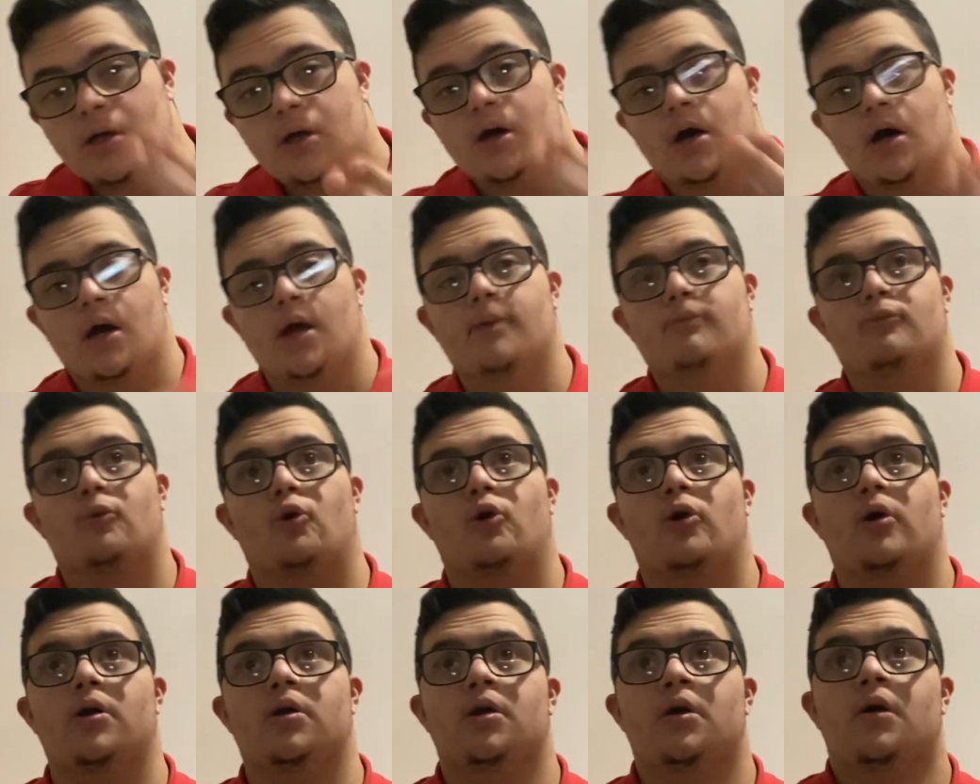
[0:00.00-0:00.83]
I'm
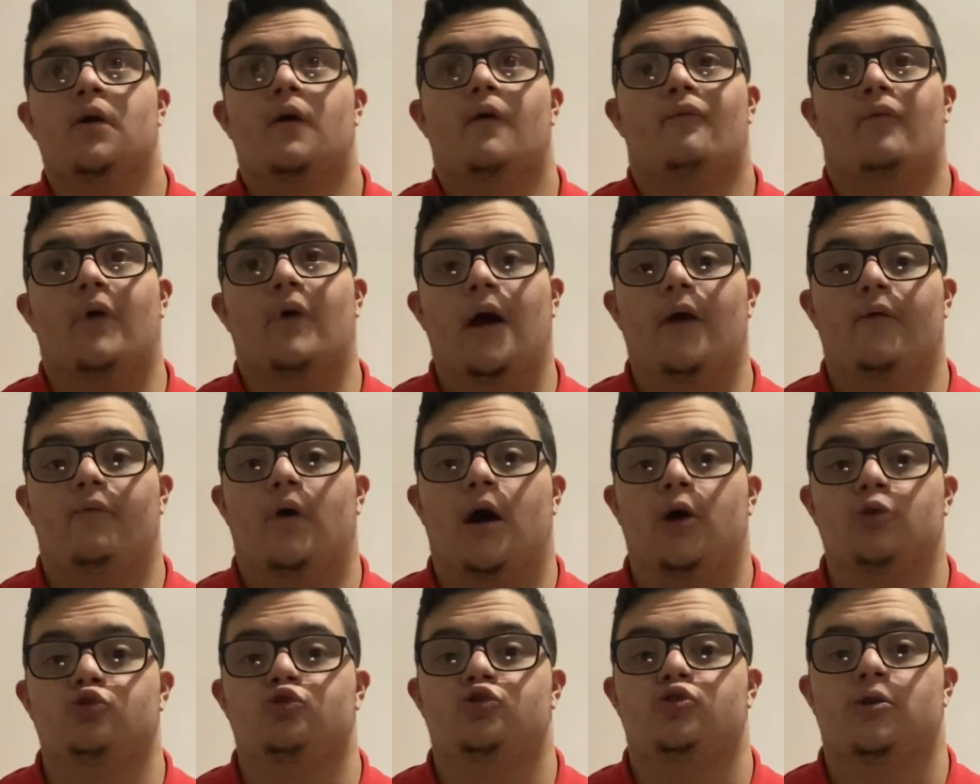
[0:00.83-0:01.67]
on
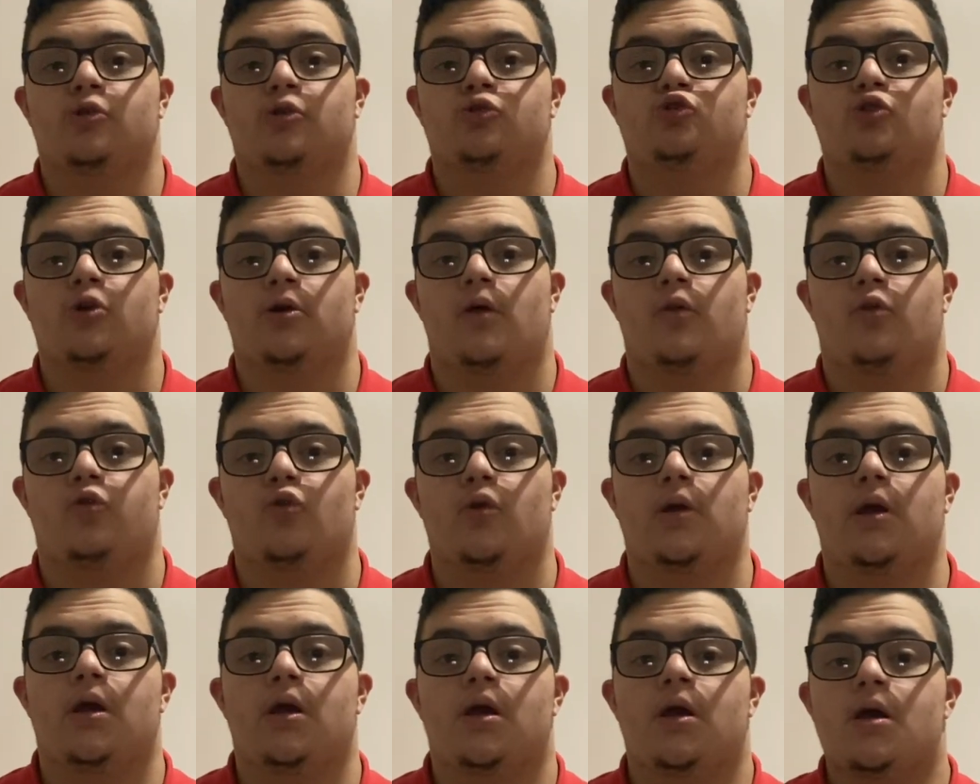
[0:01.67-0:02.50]

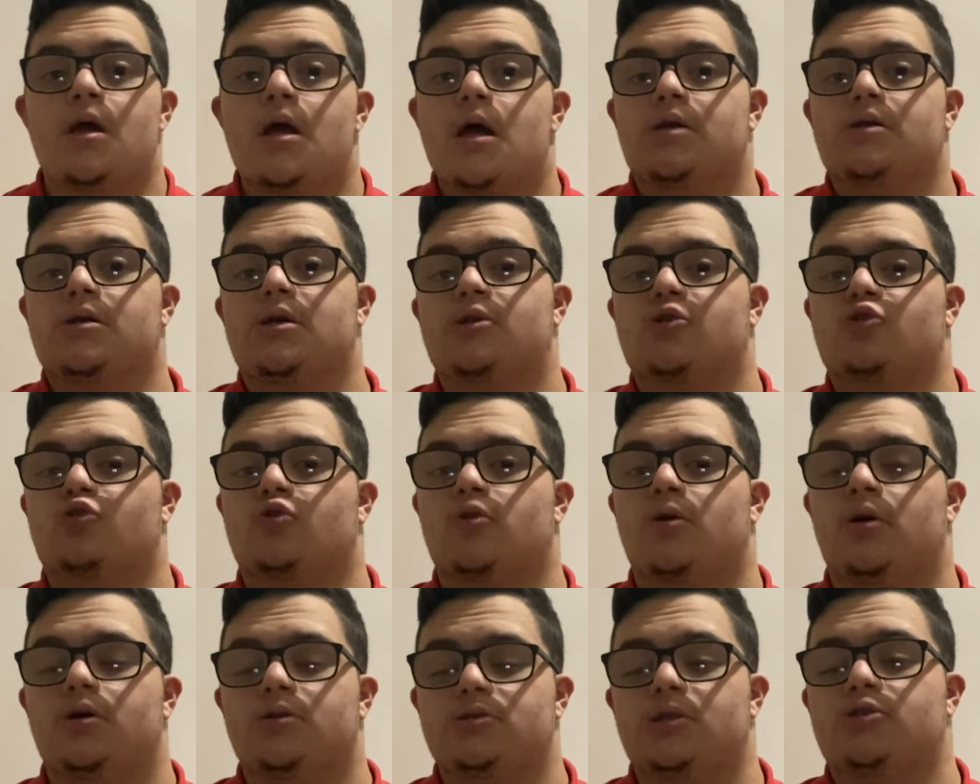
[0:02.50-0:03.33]
523
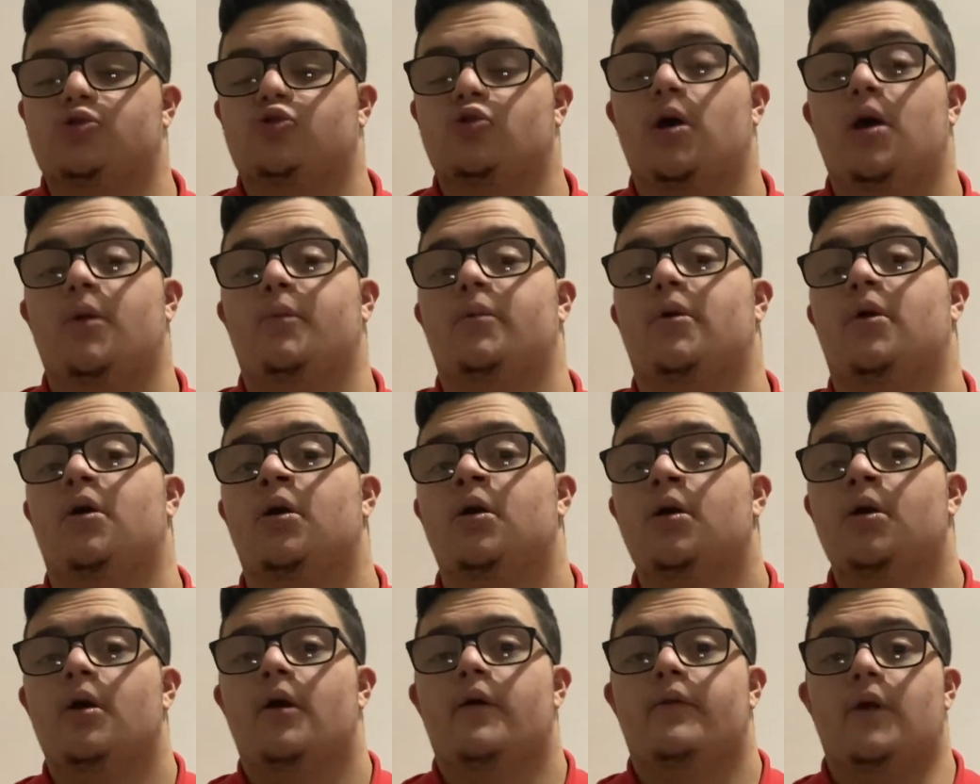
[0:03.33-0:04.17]
subscriber.
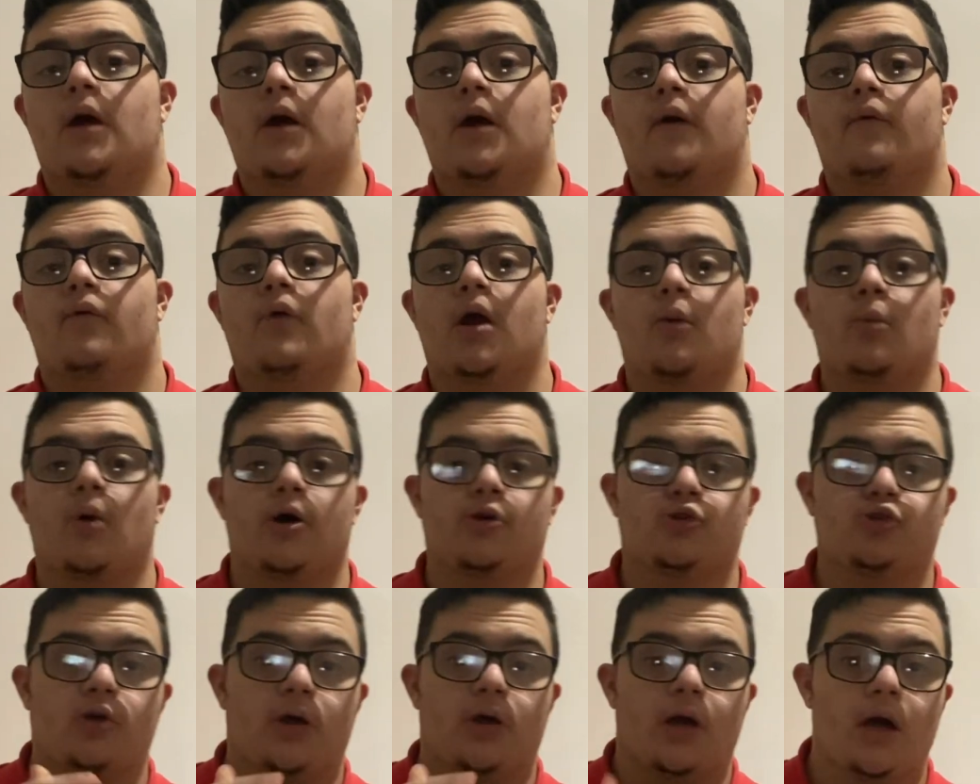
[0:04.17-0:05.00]
Thank you very
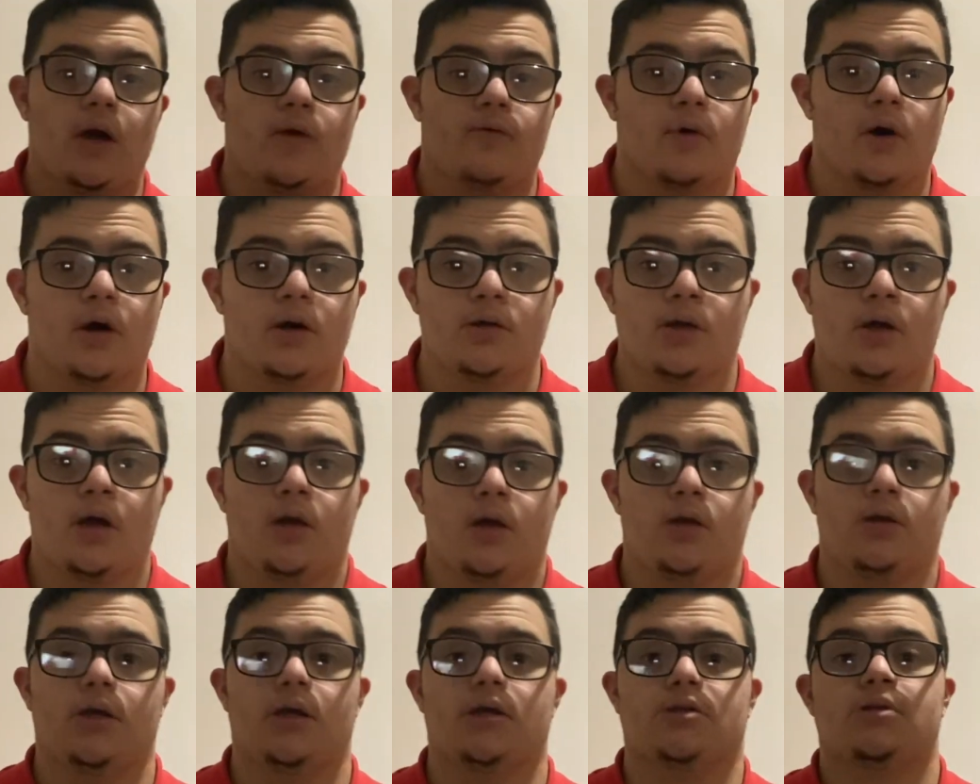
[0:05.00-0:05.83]
much, everyone.
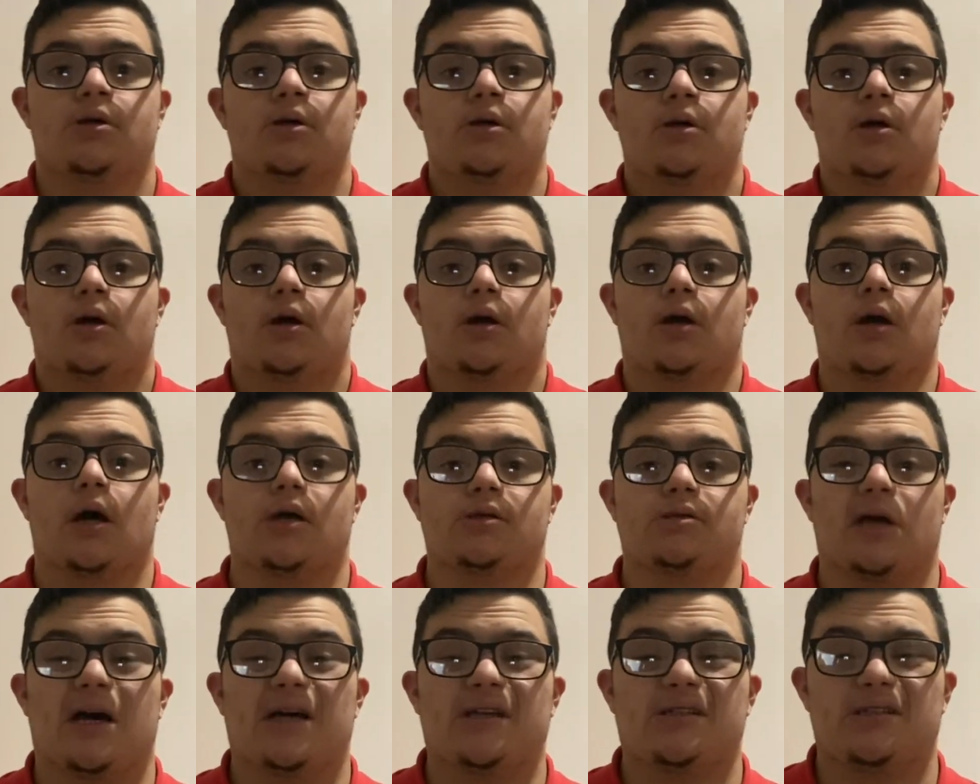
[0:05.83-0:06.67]
Yes,
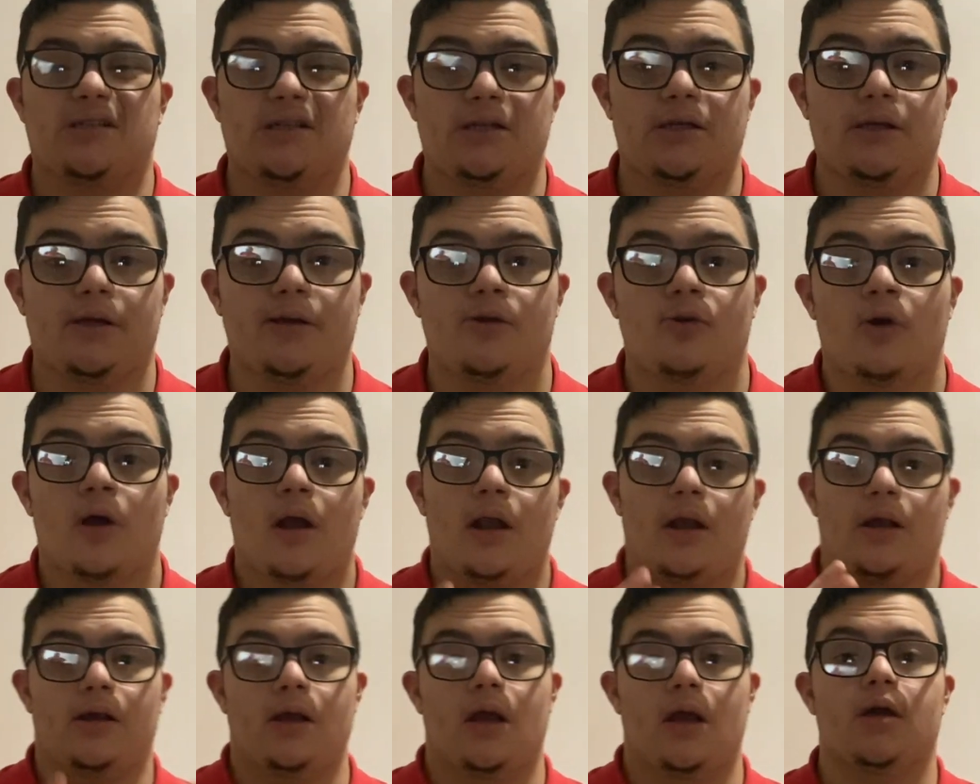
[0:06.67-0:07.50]
guys, I'll see you
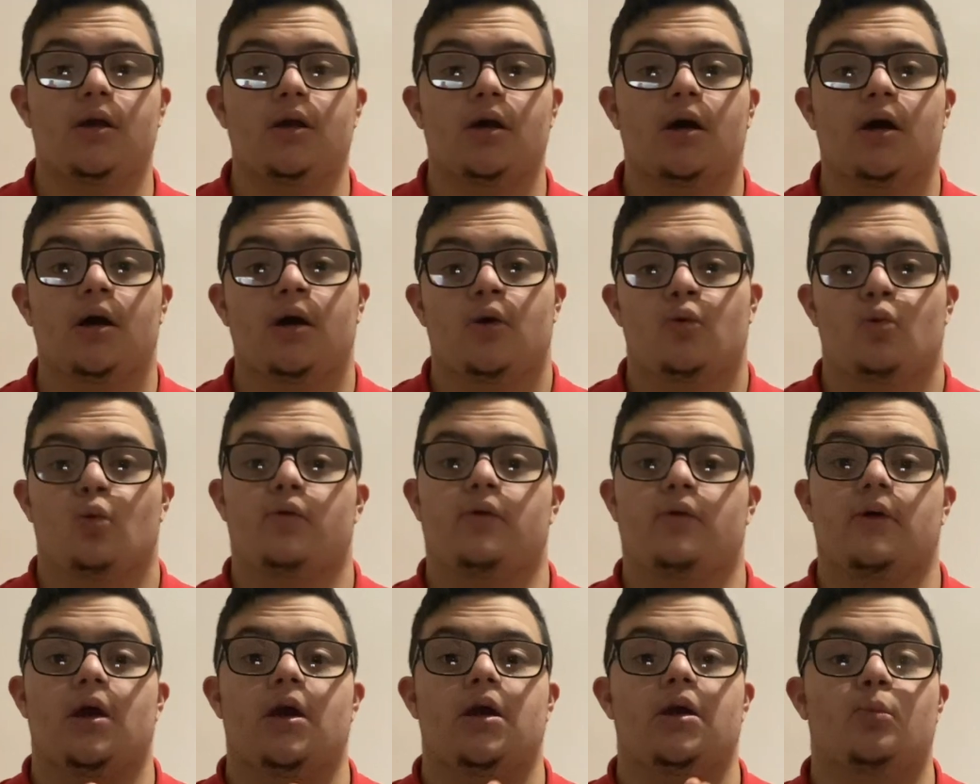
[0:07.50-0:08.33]
later with
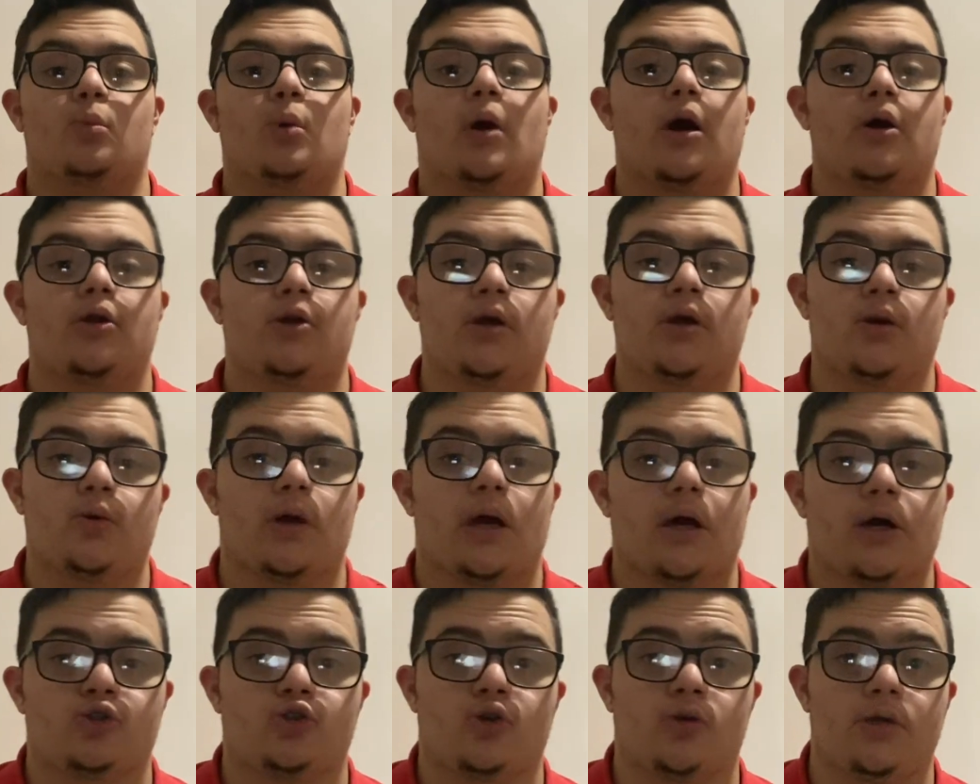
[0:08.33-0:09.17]
a brand new
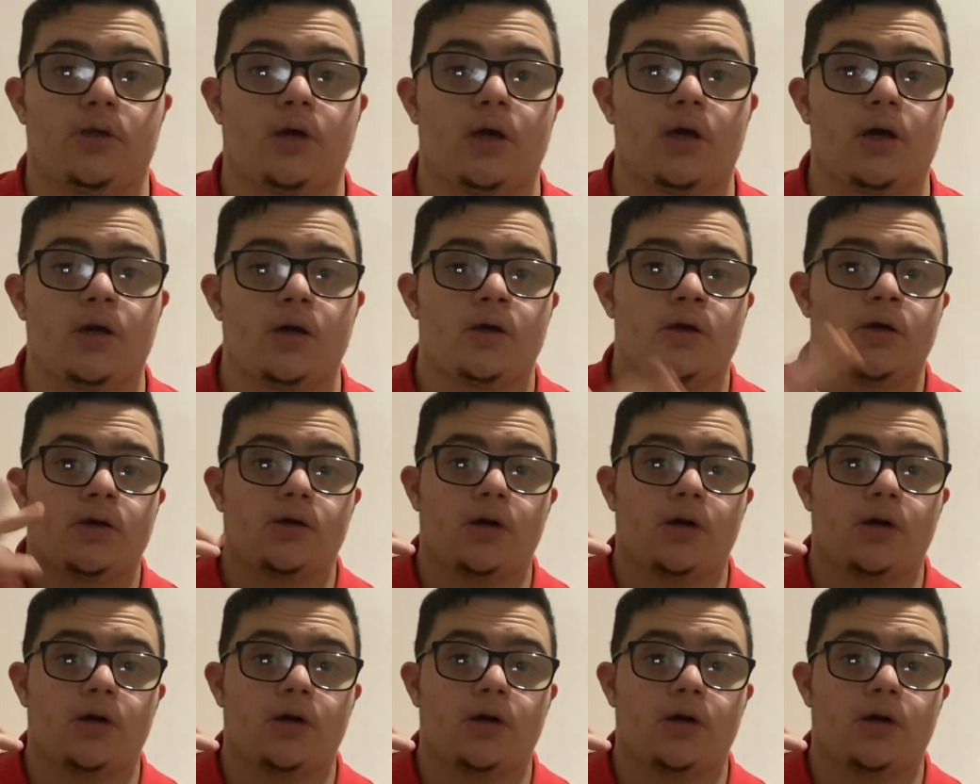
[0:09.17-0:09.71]
reaction, yeah?